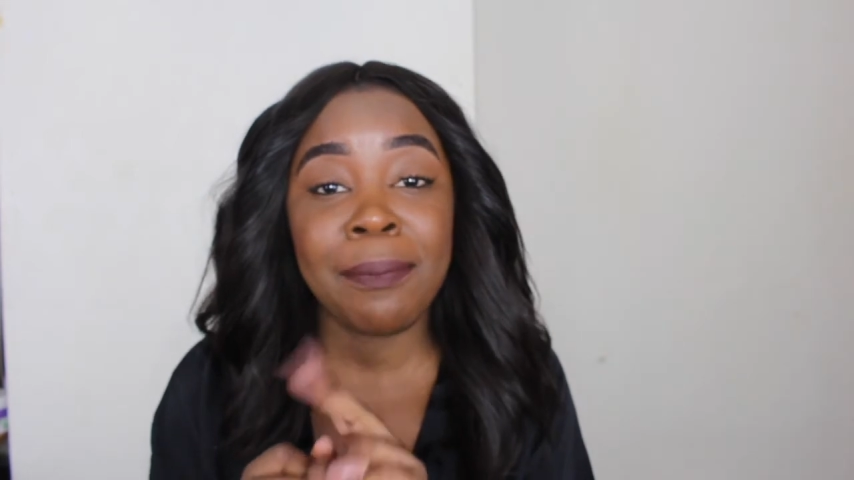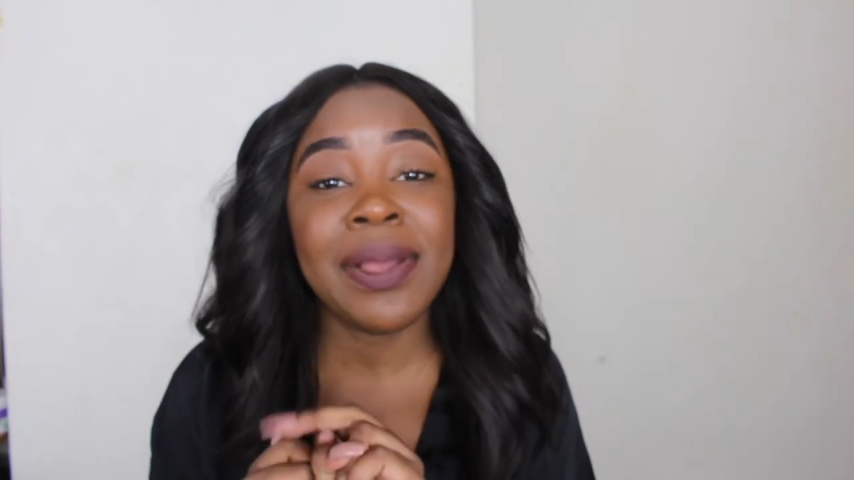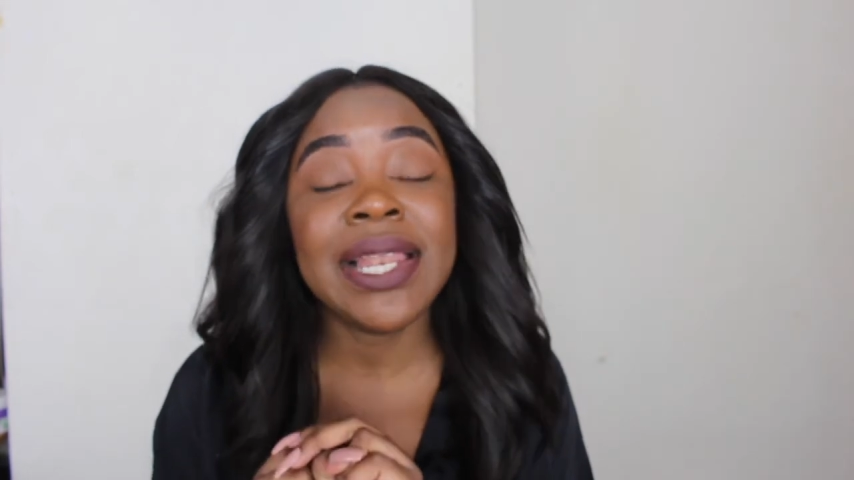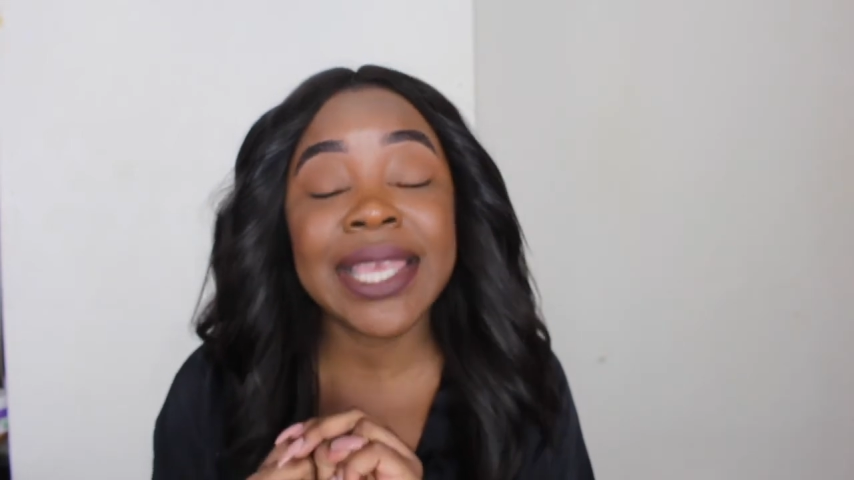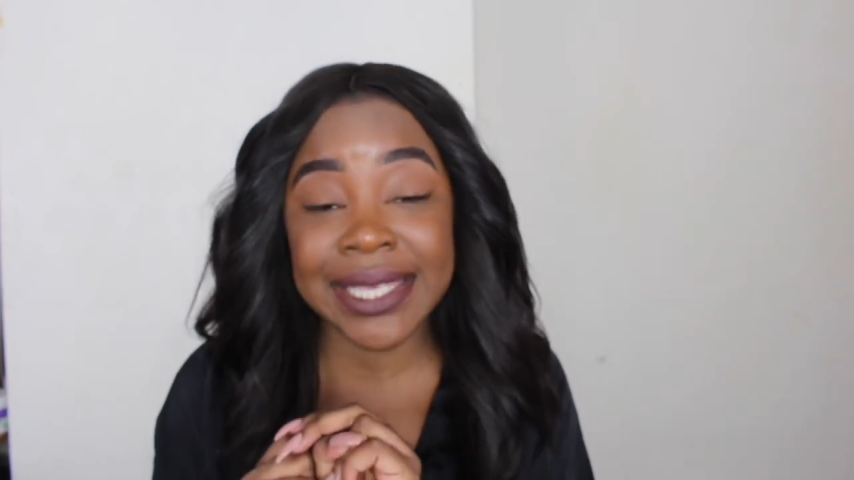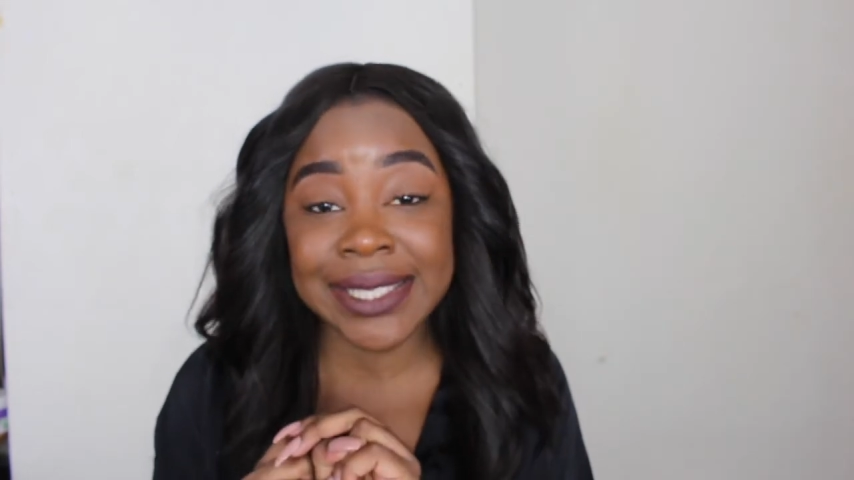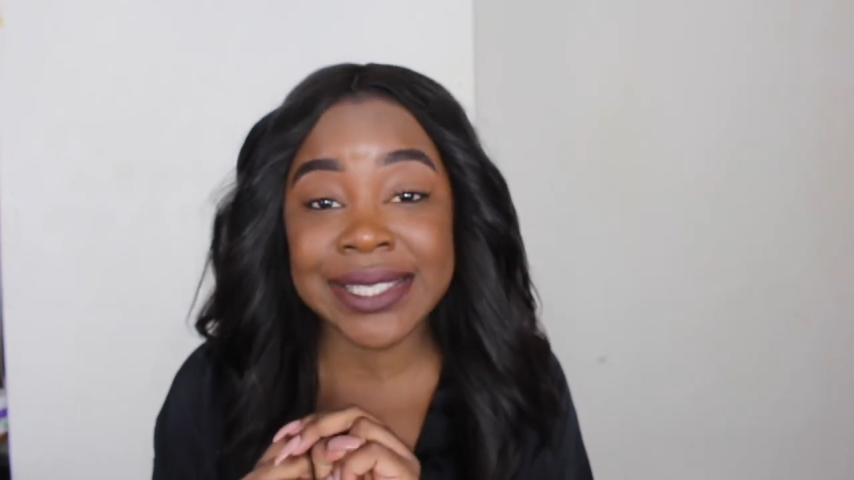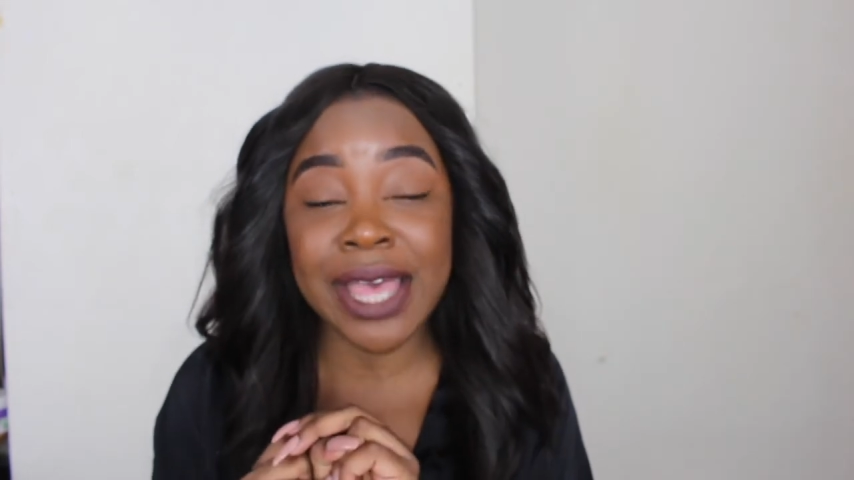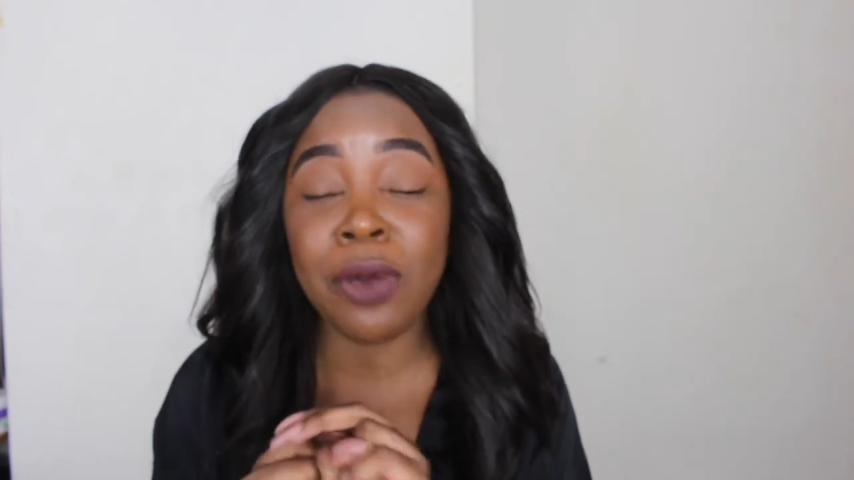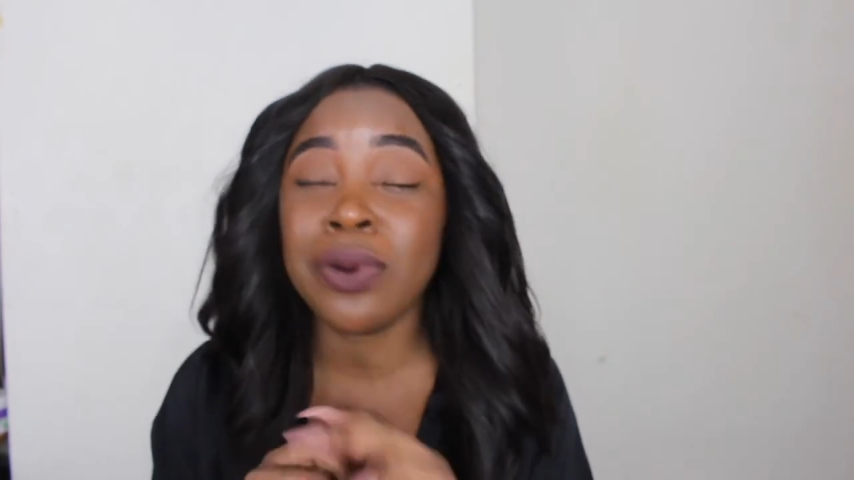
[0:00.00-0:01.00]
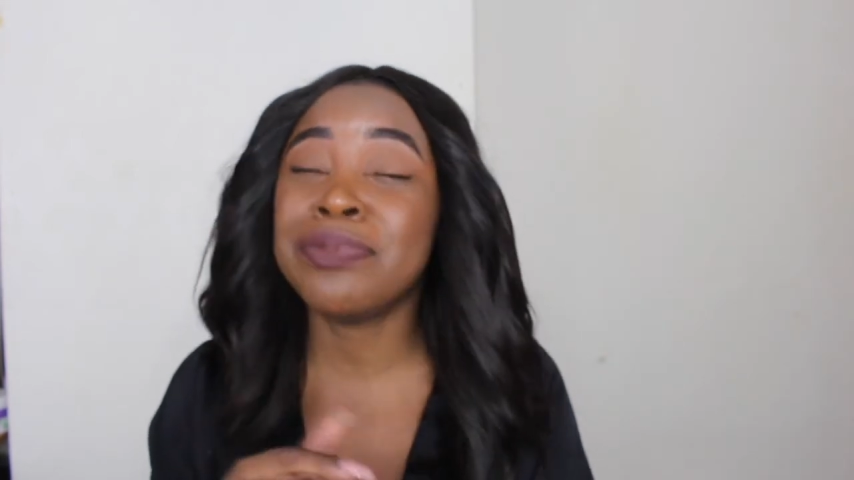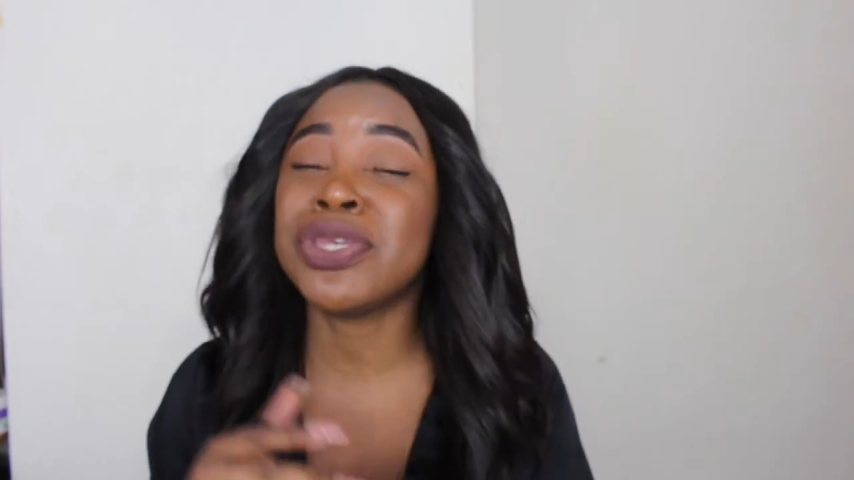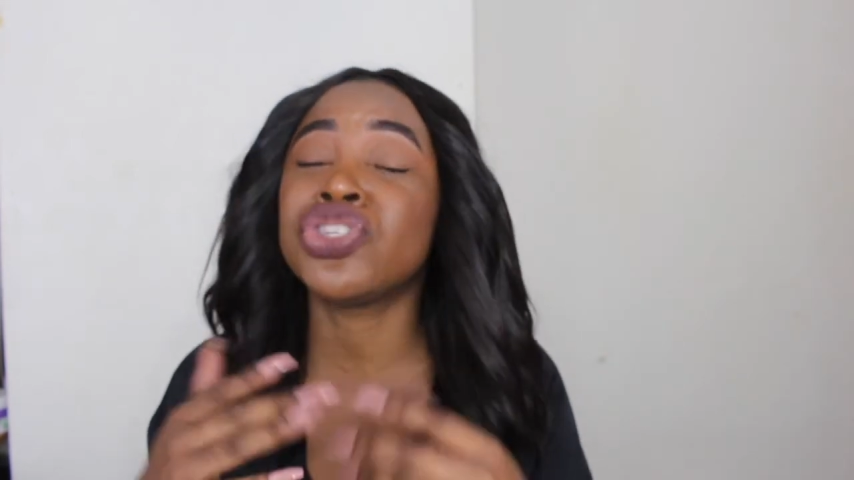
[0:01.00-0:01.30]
please, I will be